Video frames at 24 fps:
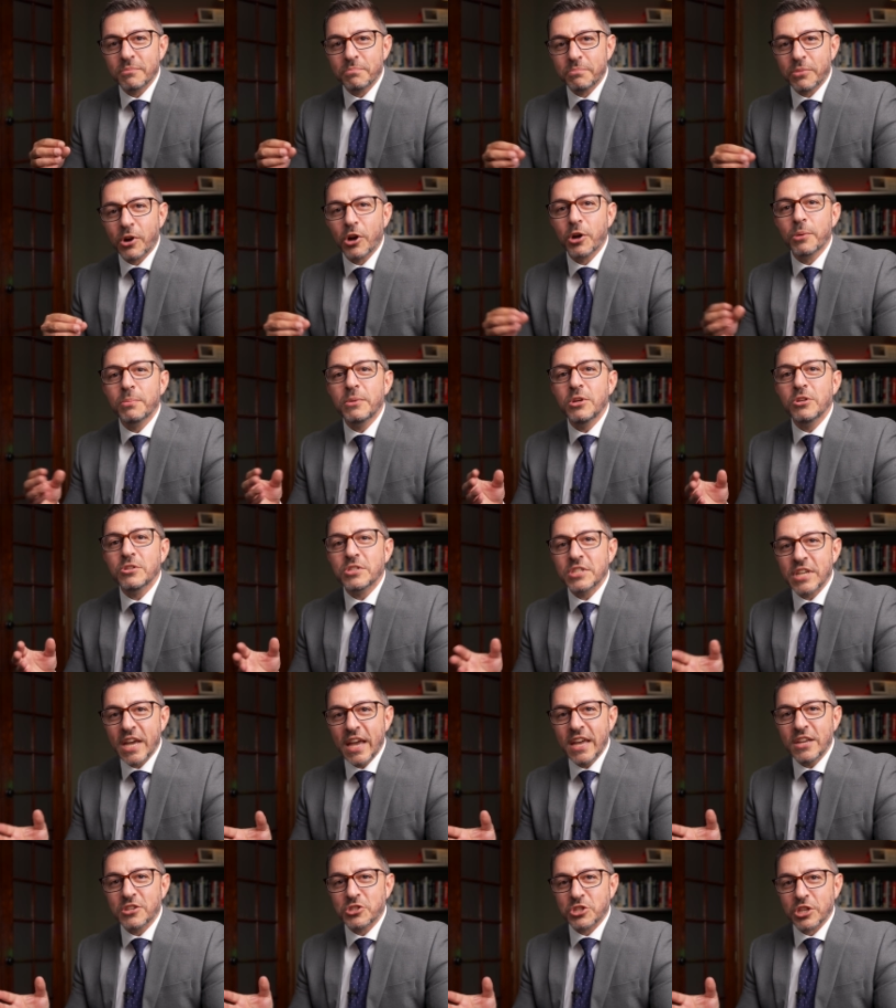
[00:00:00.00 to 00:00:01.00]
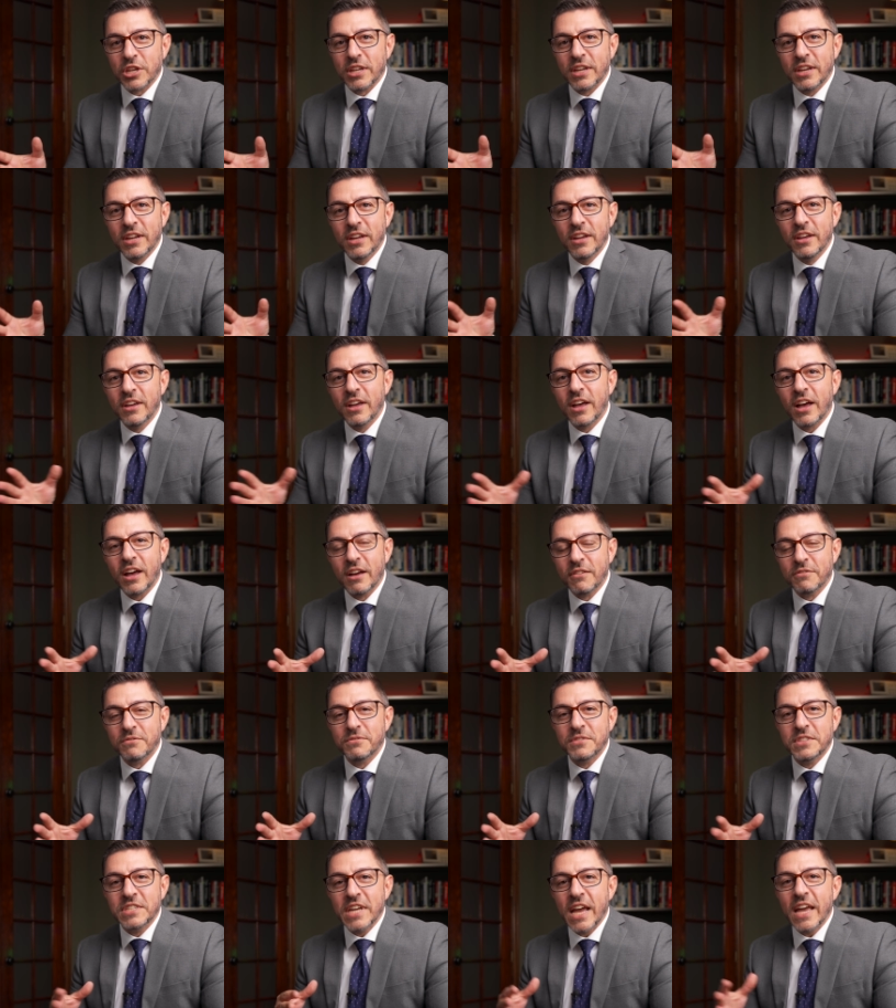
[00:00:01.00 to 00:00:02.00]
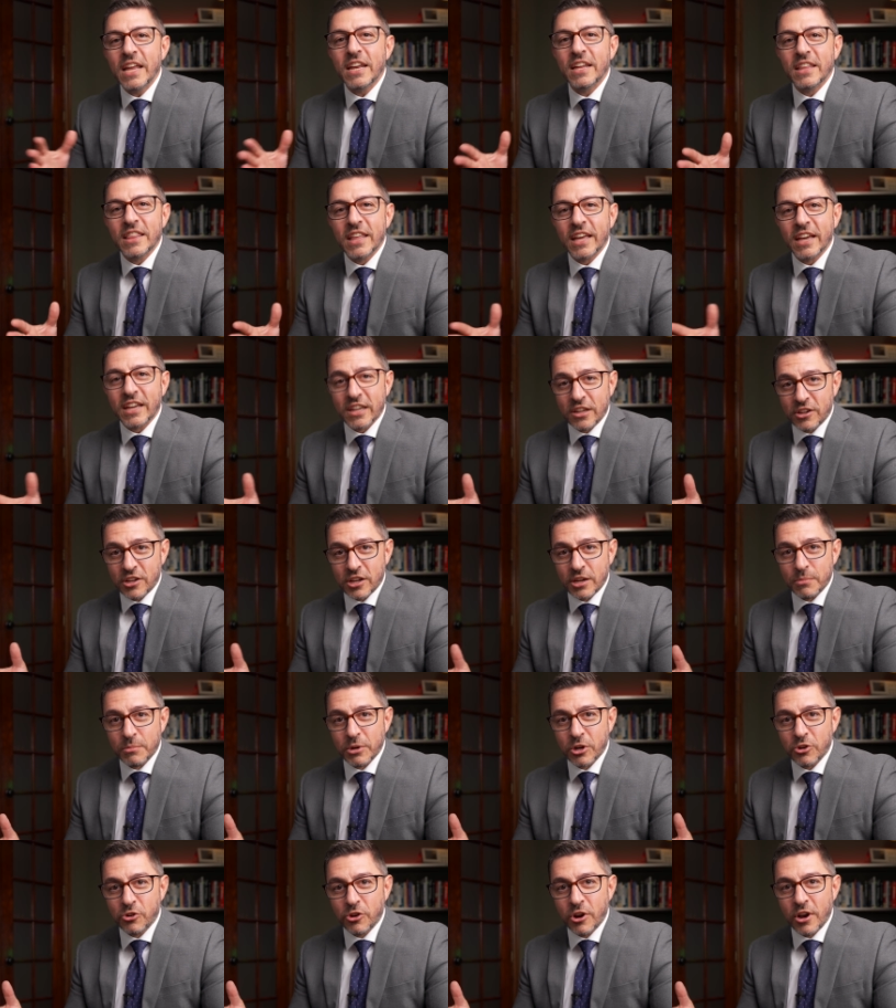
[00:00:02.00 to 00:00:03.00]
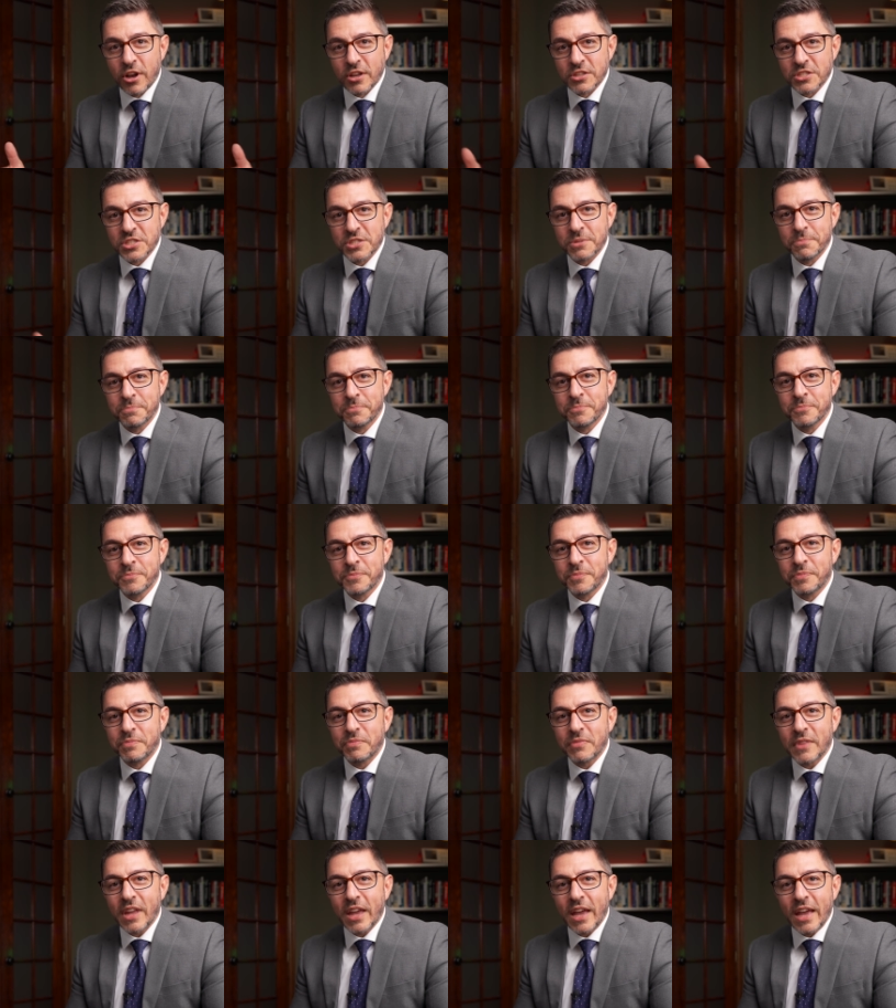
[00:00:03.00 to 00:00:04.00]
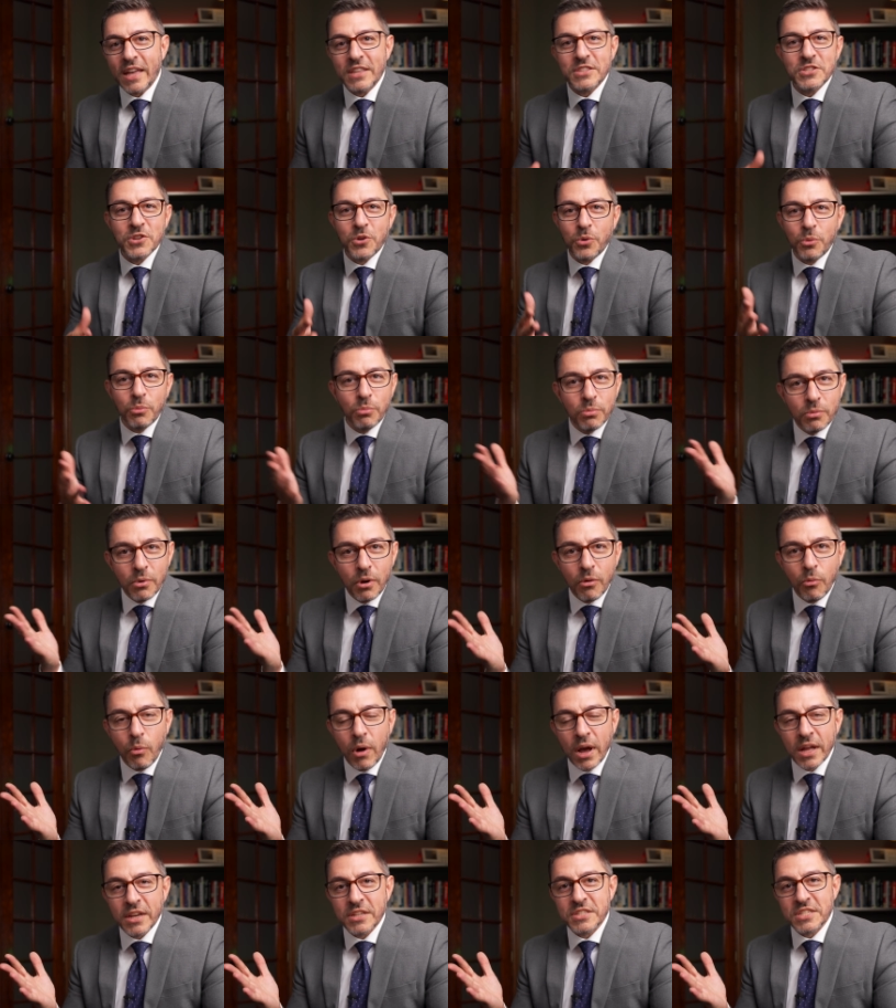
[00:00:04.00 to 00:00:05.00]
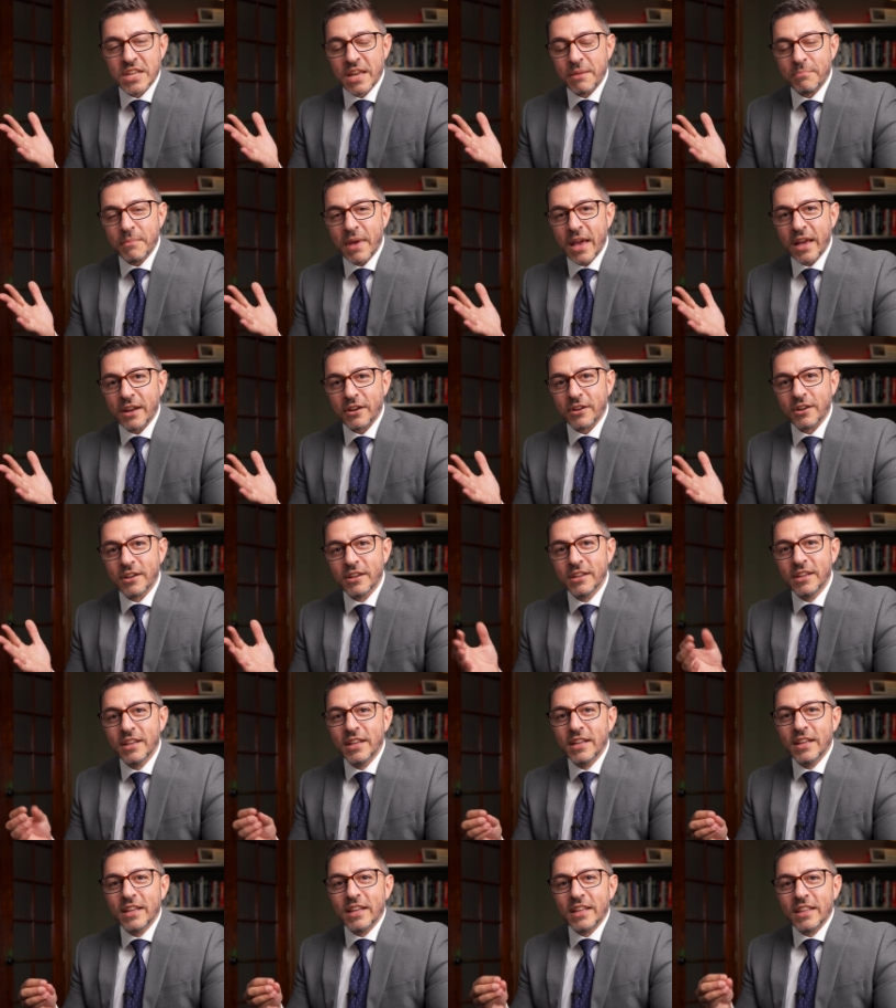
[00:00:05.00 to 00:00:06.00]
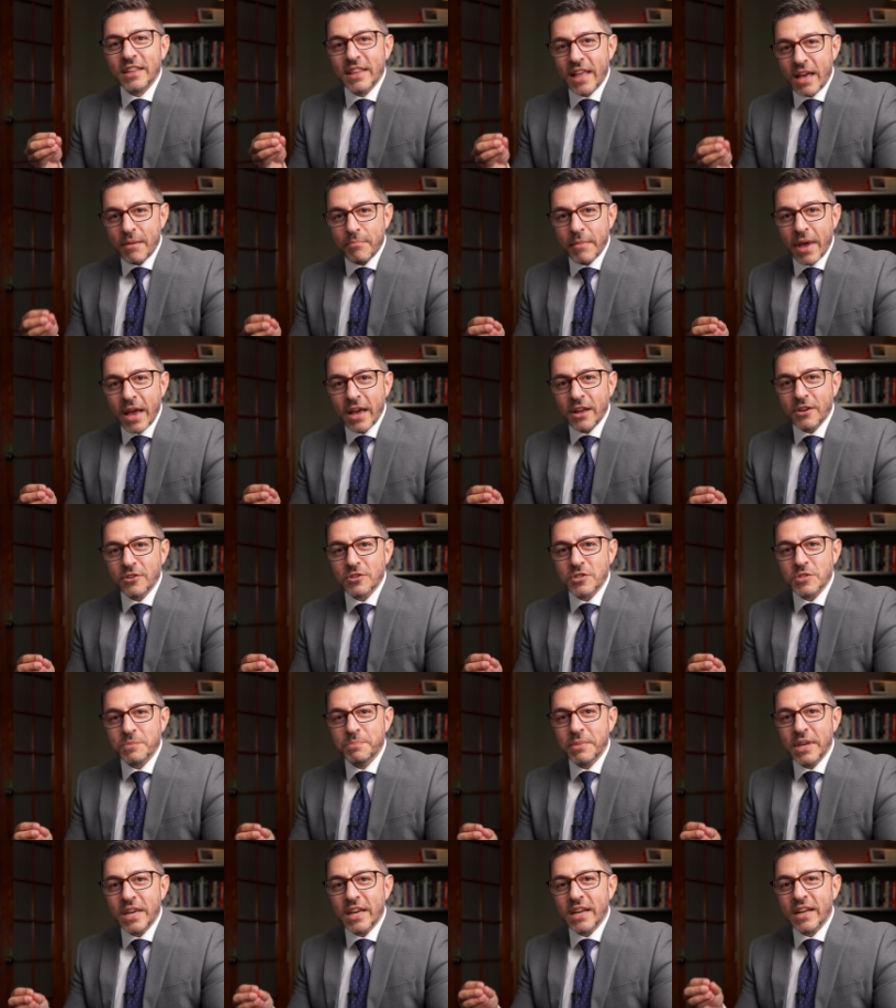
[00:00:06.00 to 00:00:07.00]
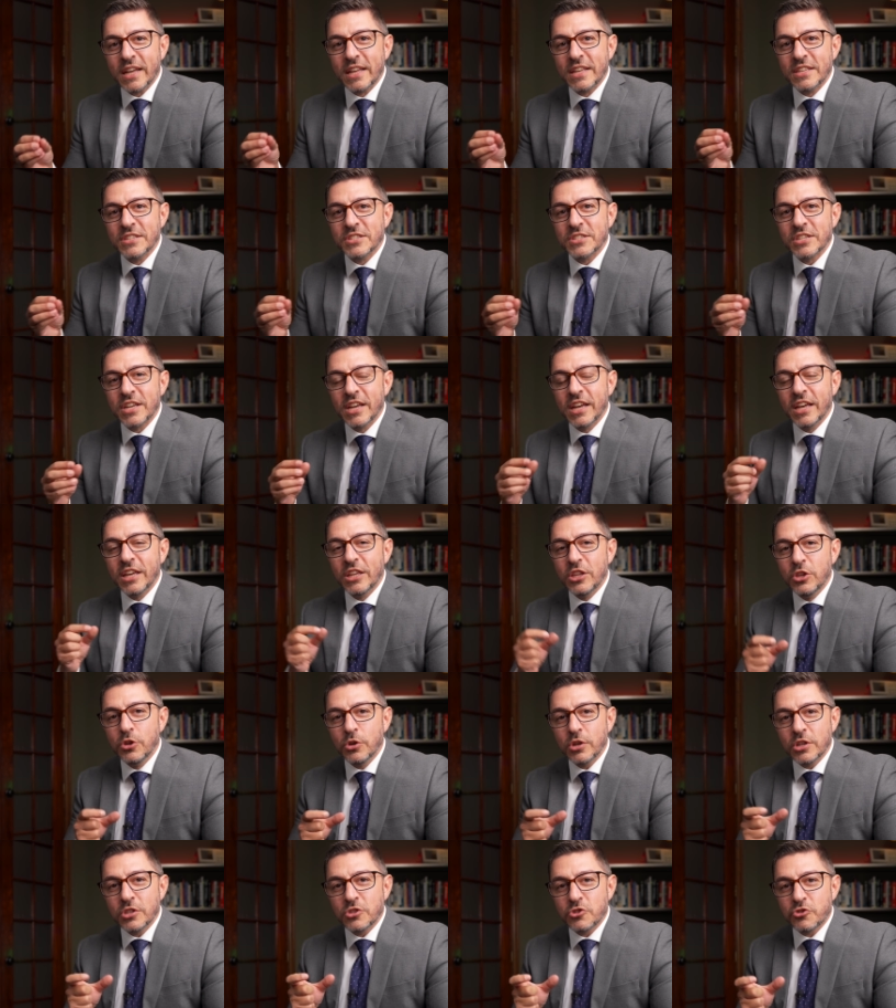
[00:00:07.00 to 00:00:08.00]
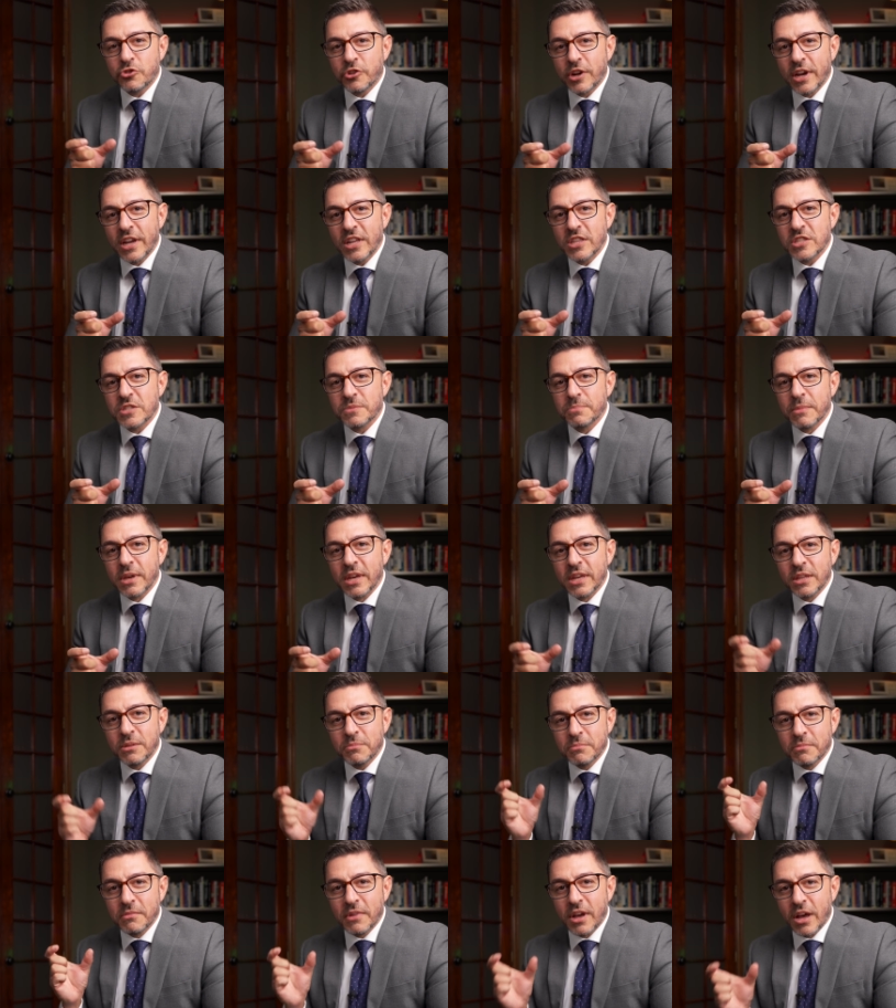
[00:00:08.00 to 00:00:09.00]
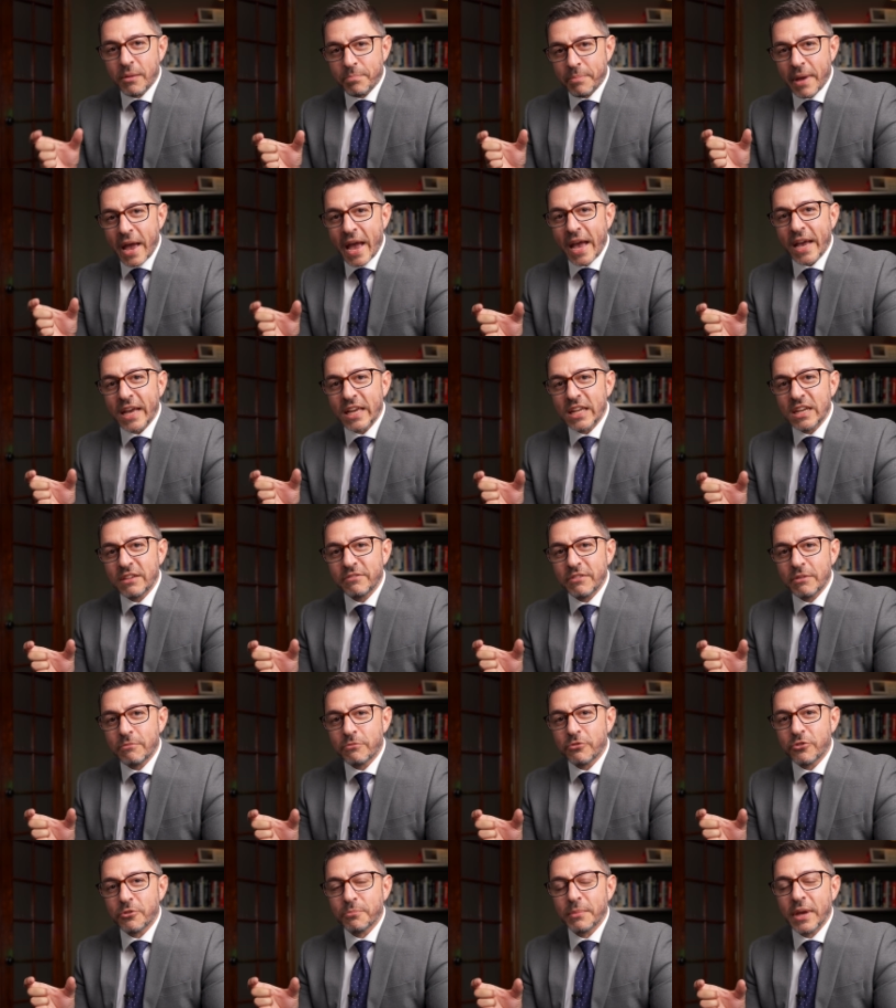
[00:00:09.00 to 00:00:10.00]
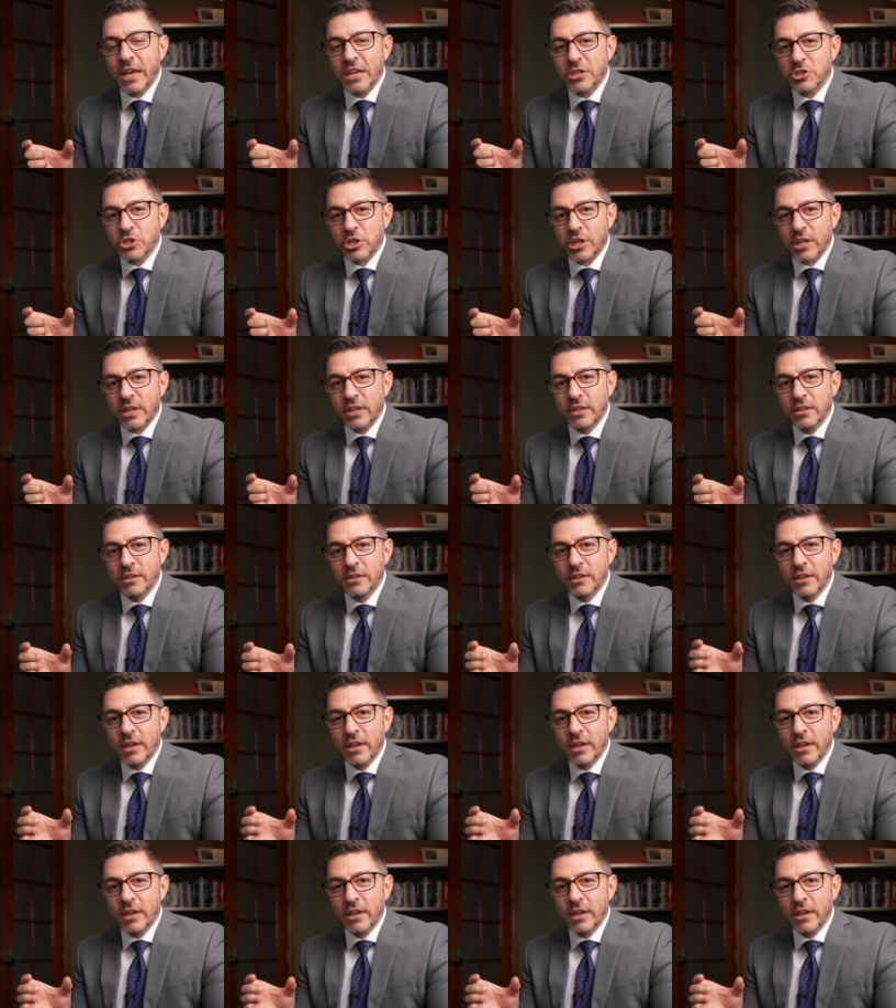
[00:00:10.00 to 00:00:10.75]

permutation of data they could come across. And so why does that matter? That matters because you can transmit a packet of information